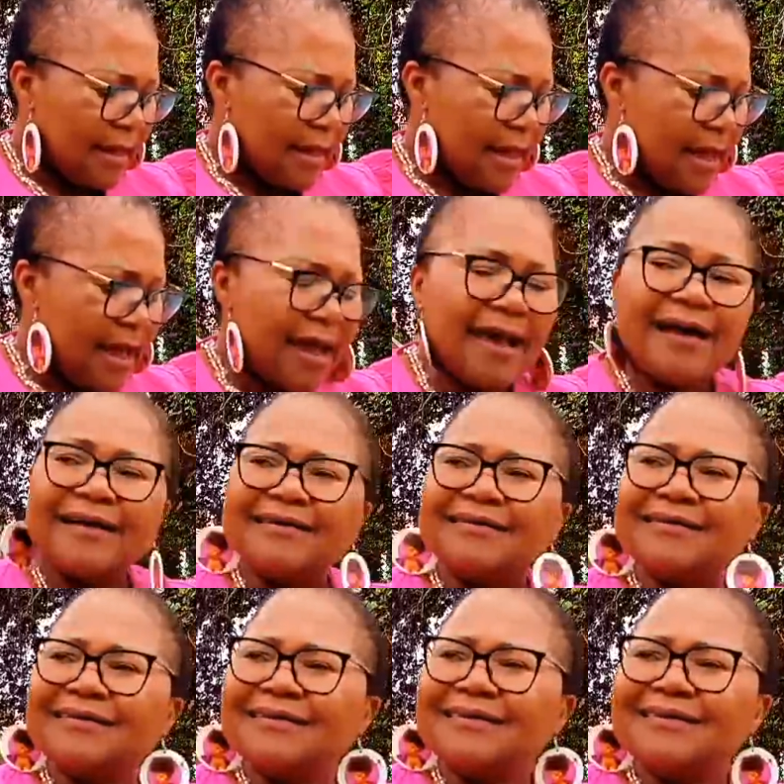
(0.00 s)
Yeah.
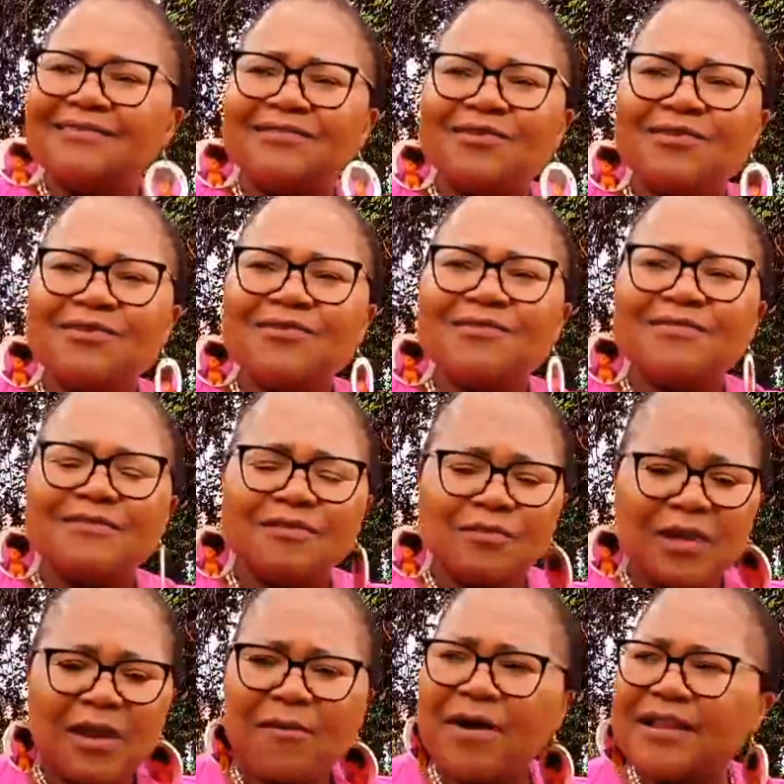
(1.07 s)
So this is
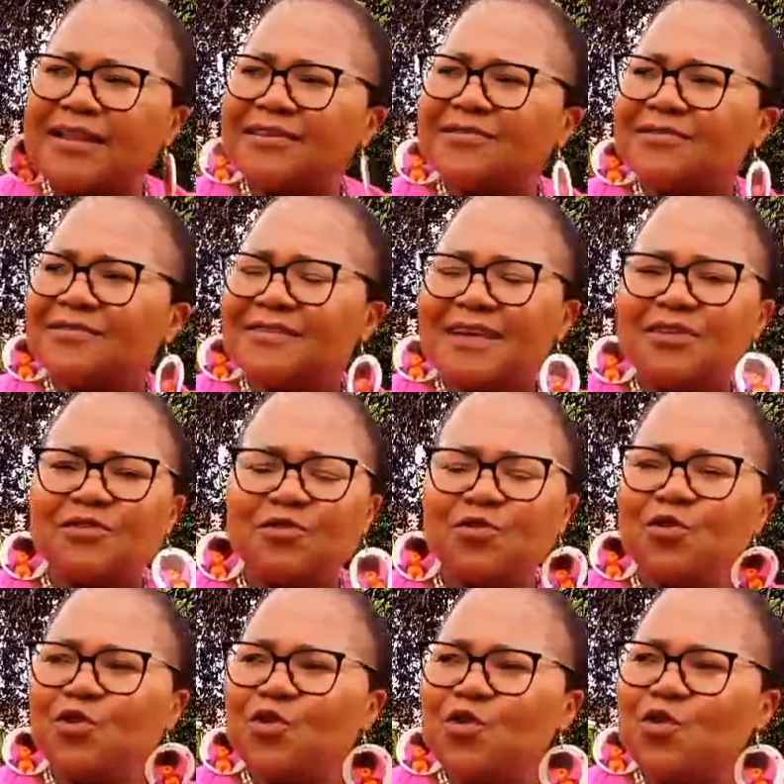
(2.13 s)
what I wanted to say
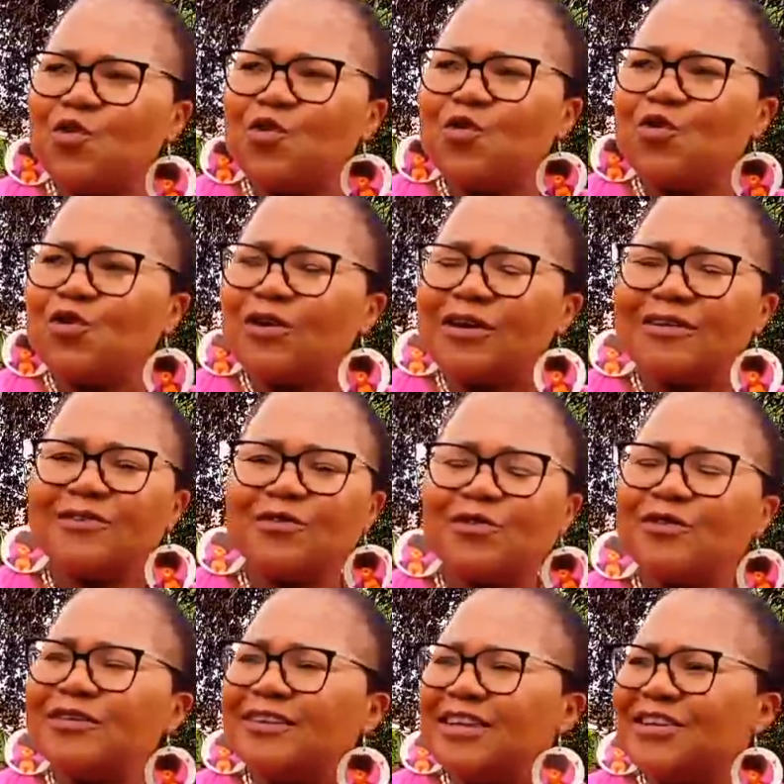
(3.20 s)
to you. Let's
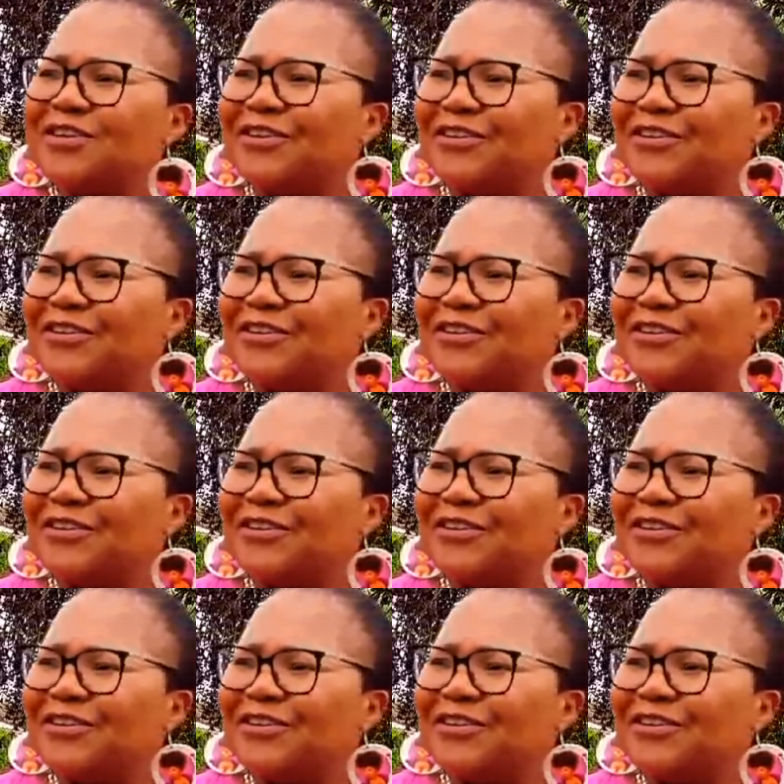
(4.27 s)
continue.